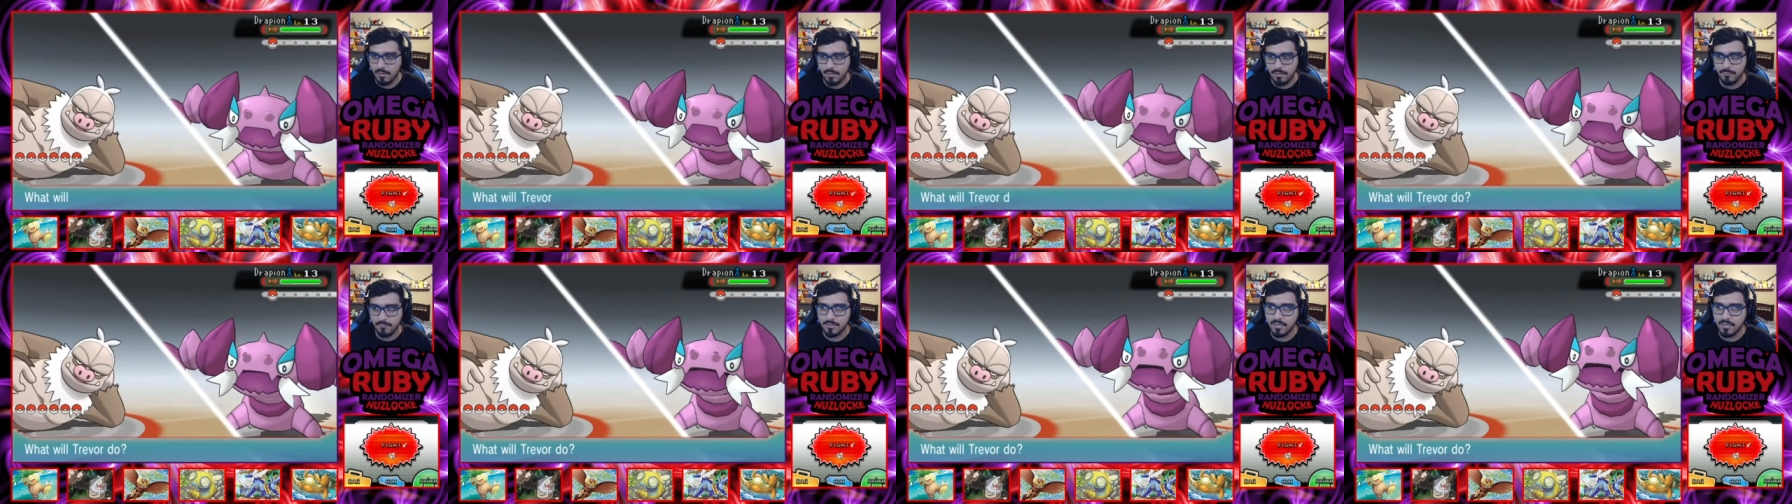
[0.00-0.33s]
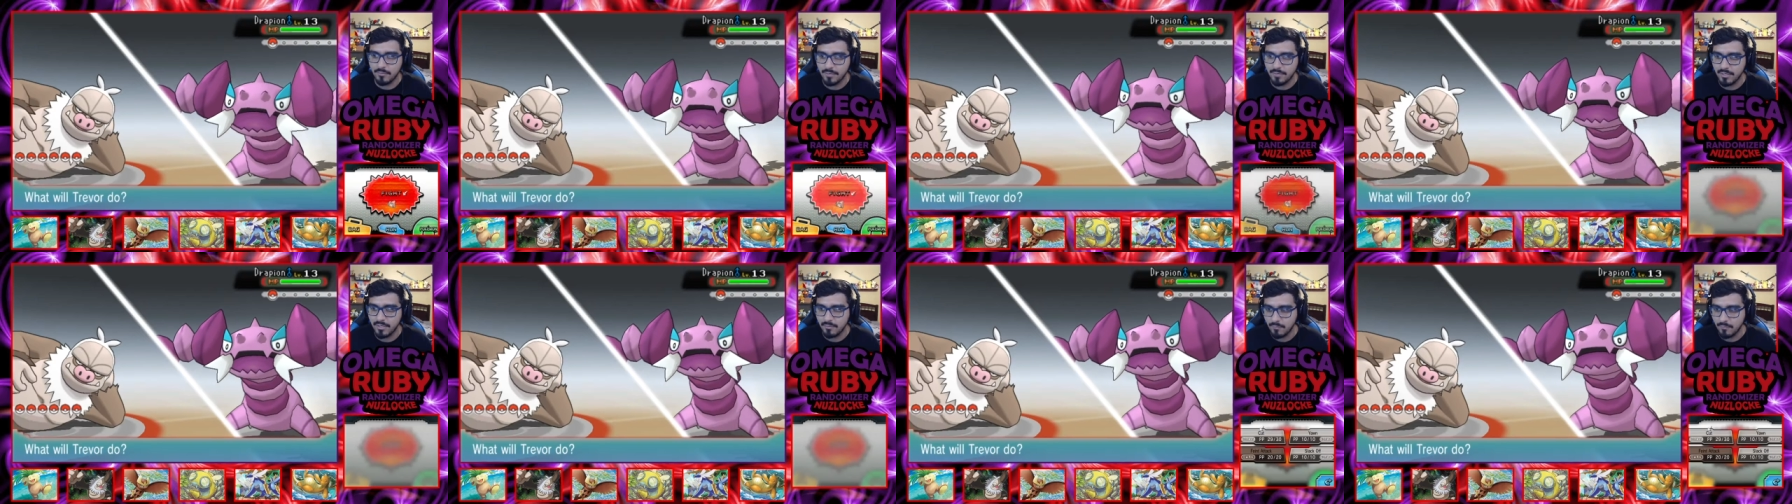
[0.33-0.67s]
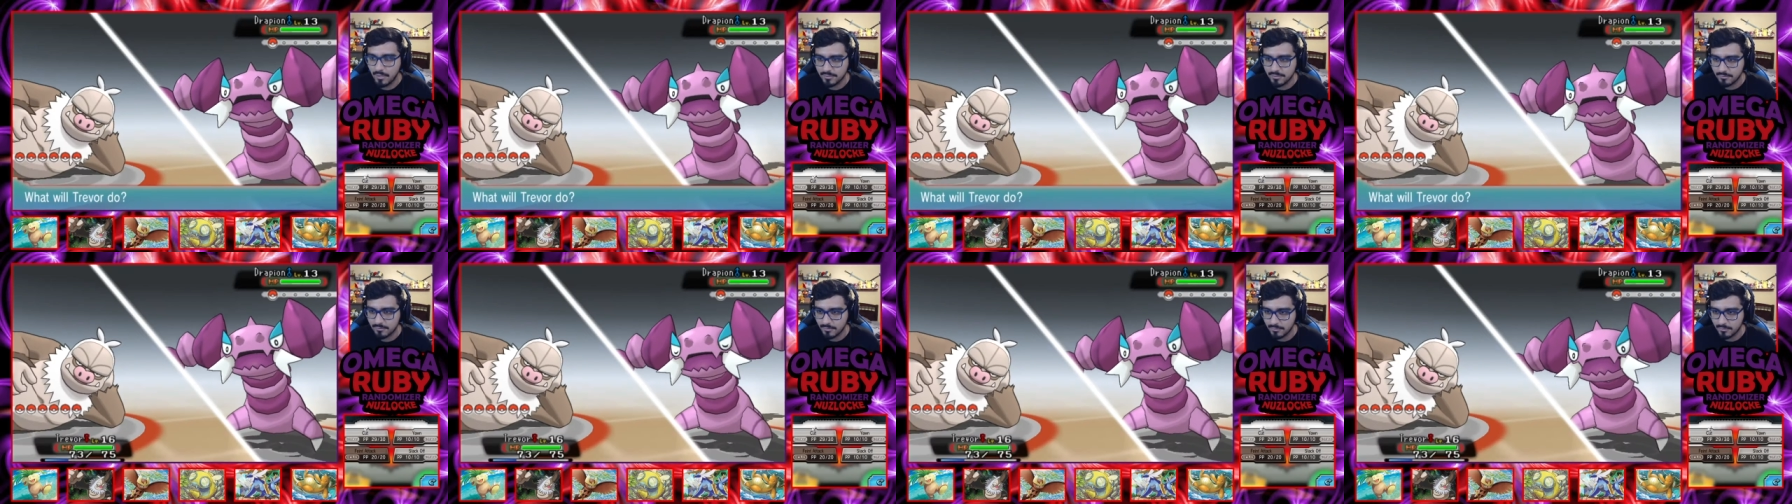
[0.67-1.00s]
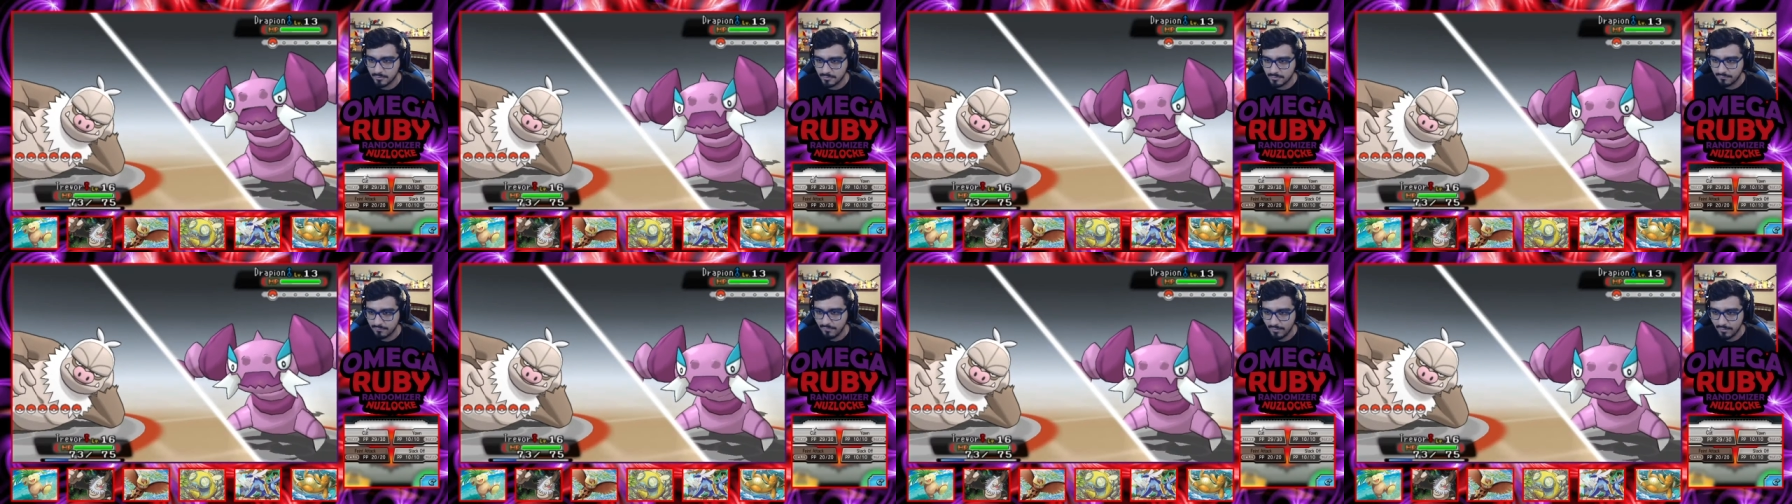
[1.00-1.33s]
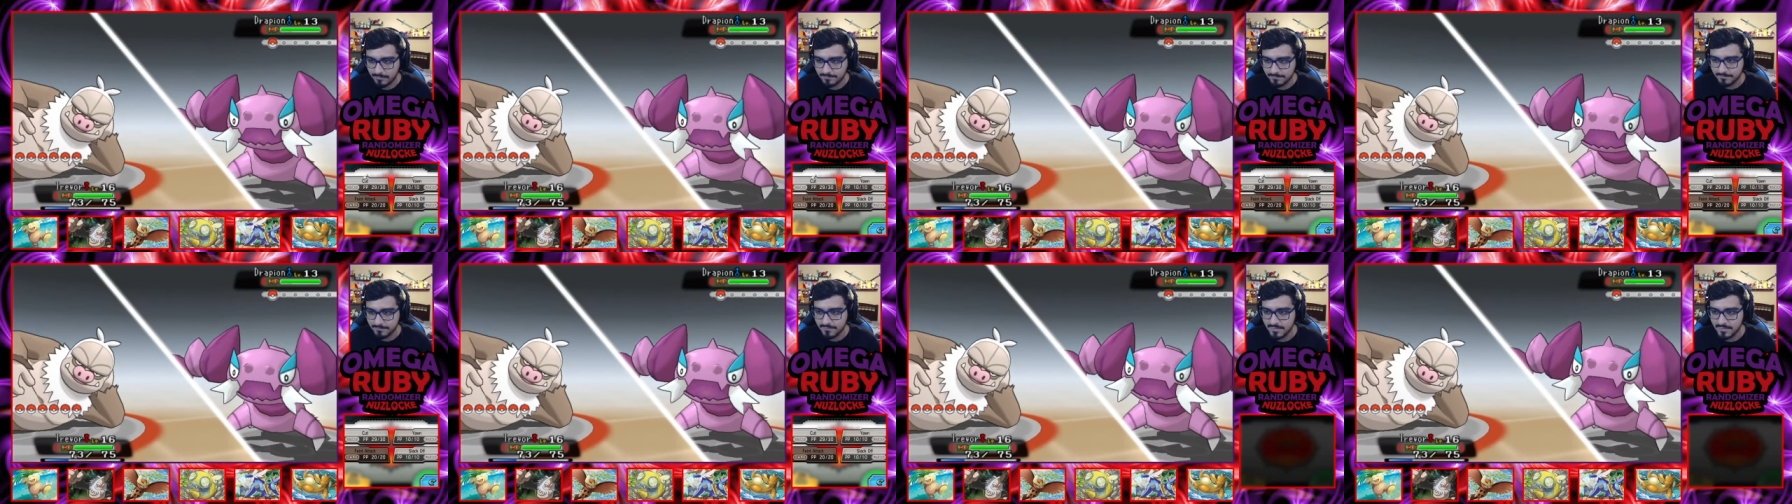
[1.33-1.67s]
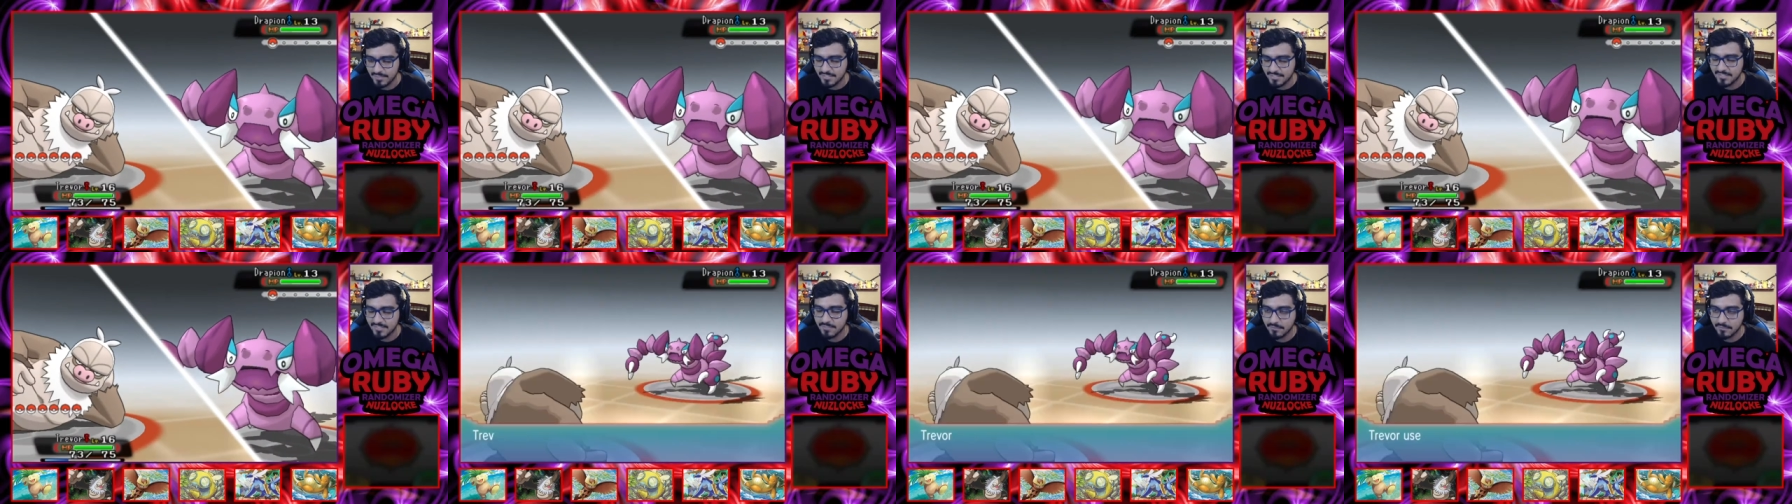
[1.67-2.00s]
we're good, we're good. Watch, watch, watch. It's fine. This
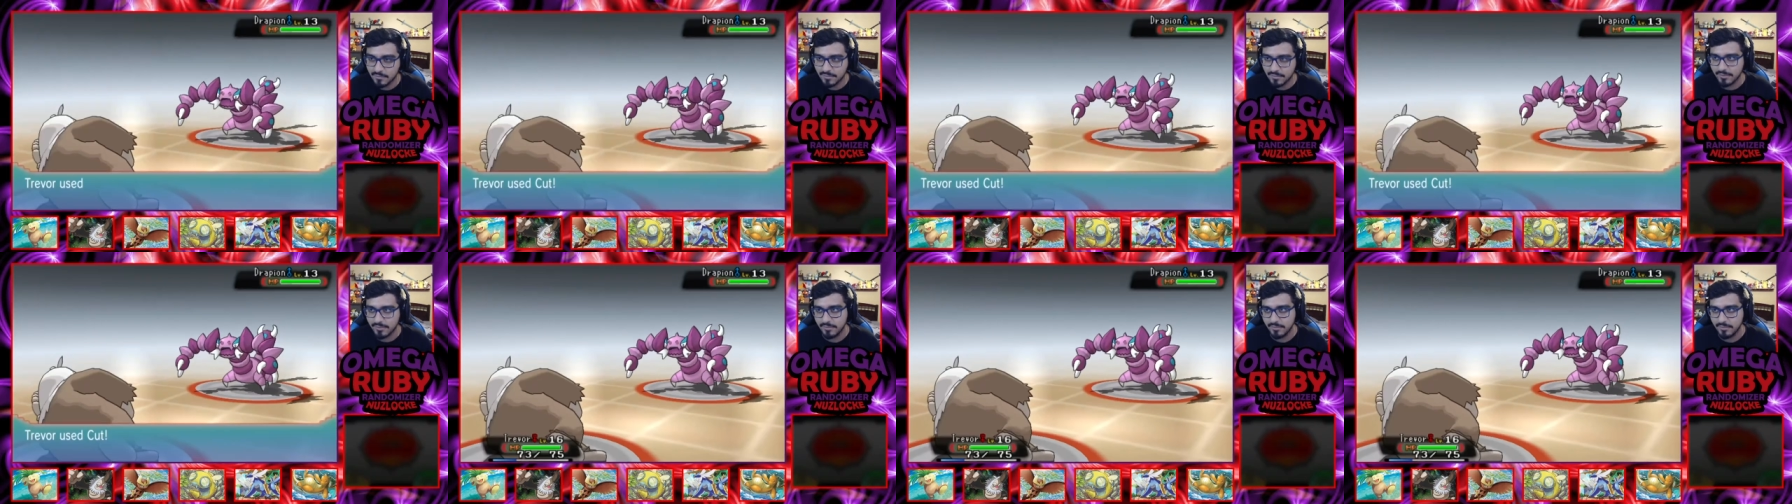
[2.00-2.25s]
is still gonna